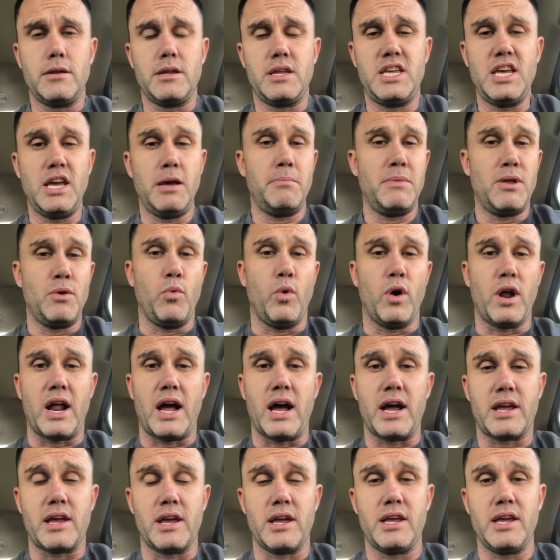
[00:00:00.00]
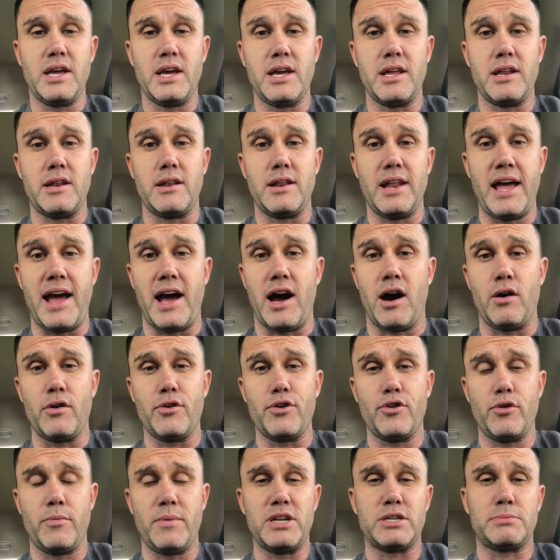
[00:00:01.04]
get me what I can get now.
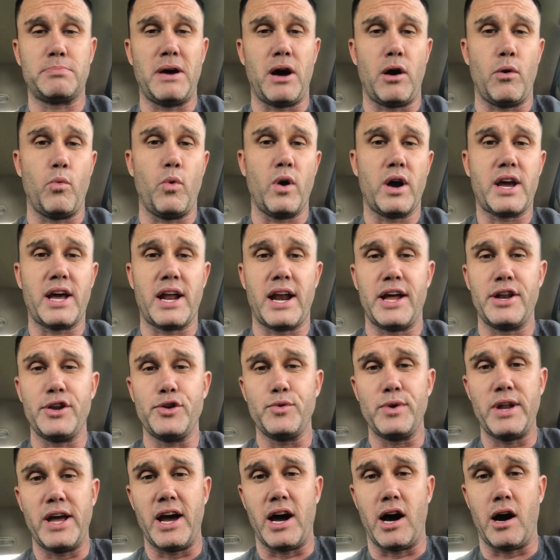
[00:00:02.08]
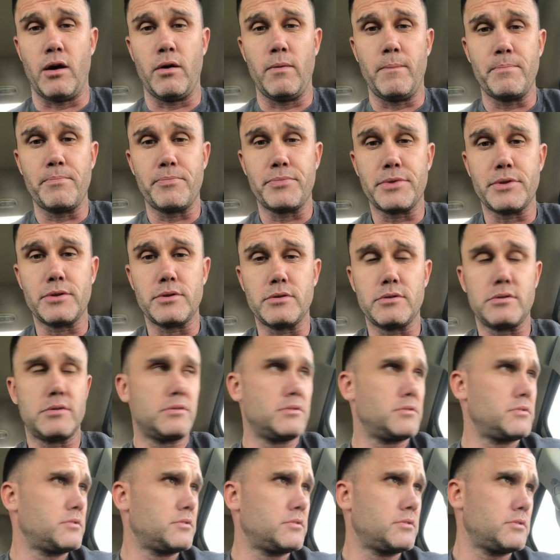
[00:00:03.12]
You know what I mean? It's about what can I do now
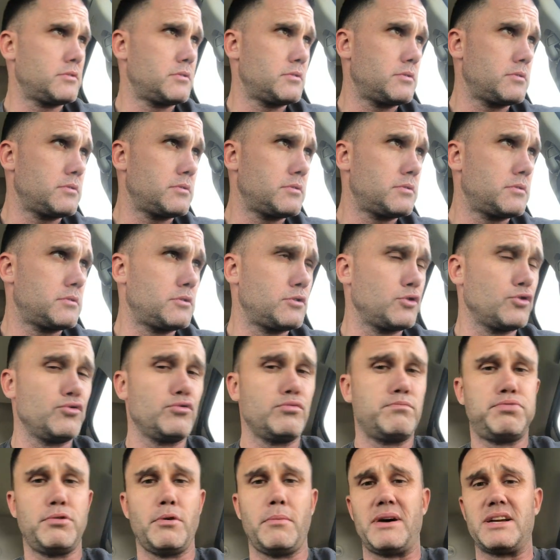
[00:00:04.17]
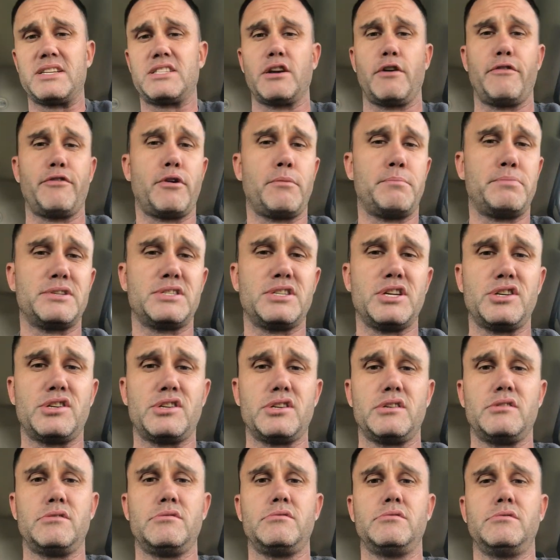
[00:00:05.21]
to put myself in a
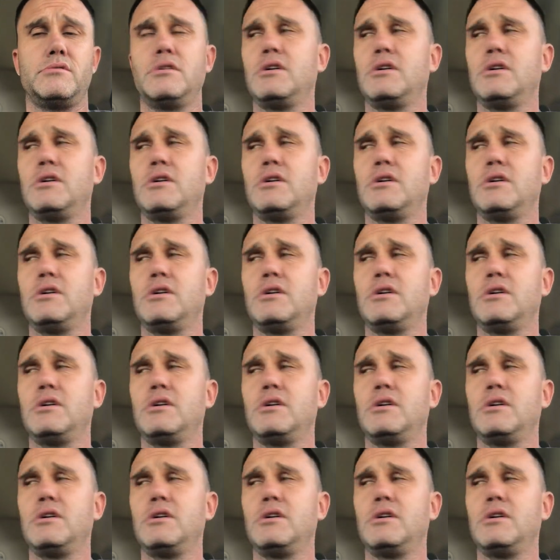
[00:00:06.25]
position